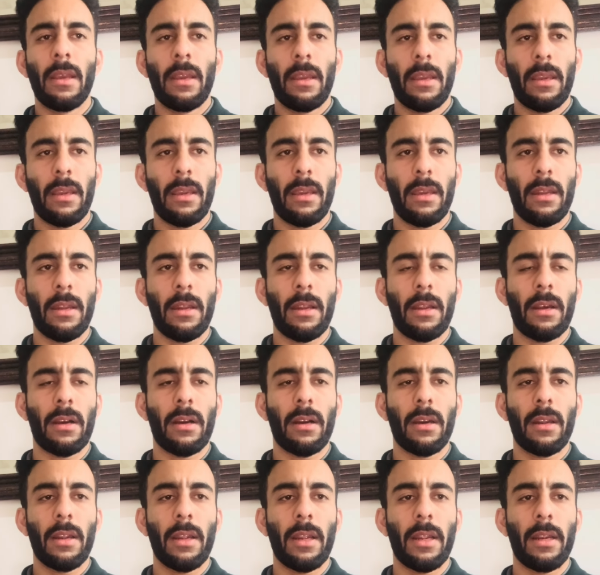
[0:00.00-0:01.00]
Here
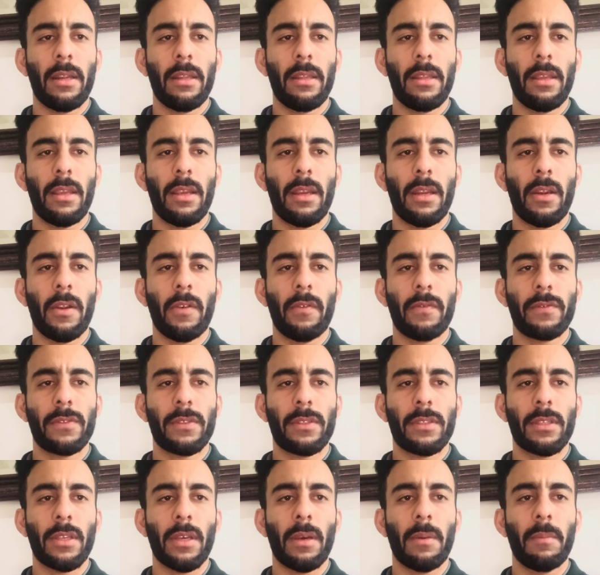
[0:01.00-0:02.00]
are at the end of
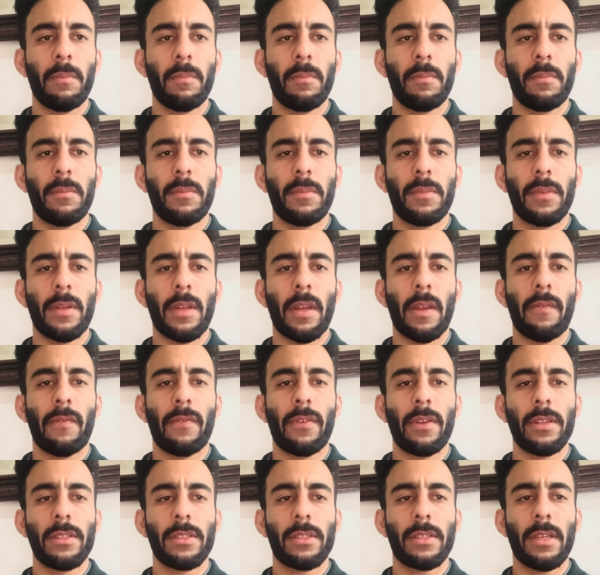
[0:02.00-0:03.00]
some
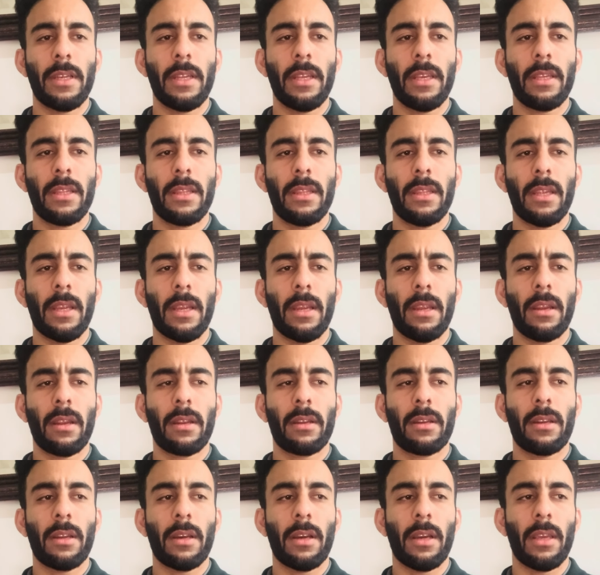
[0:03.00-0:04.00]
reference link
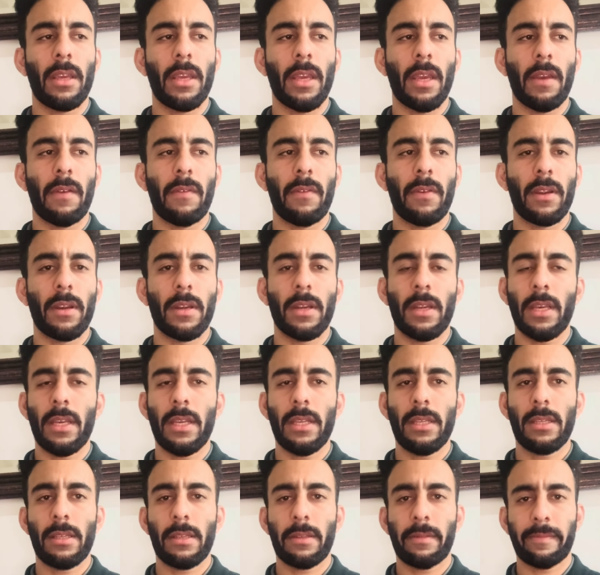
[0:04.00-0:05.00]
that I have
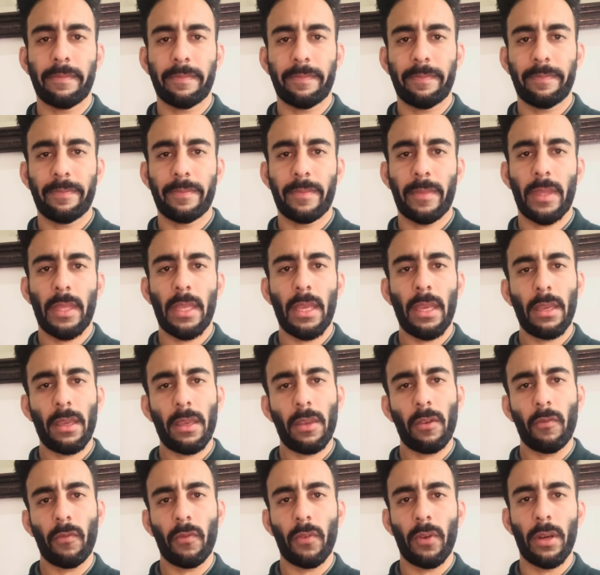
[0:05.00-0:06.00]
attached.
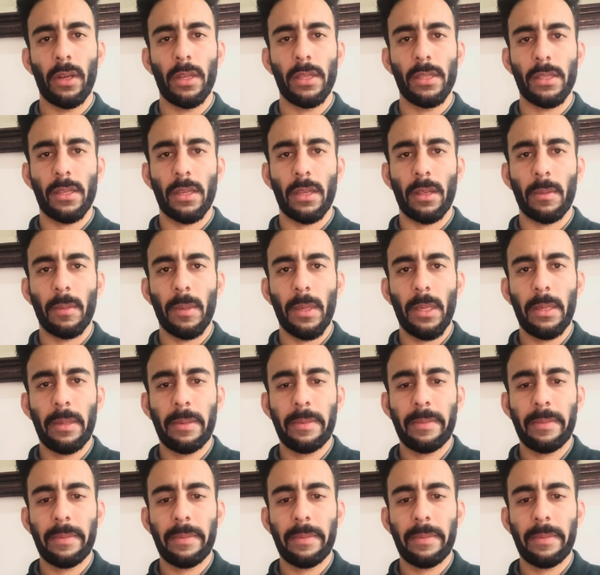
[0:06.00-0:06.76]
Thank you for listening me.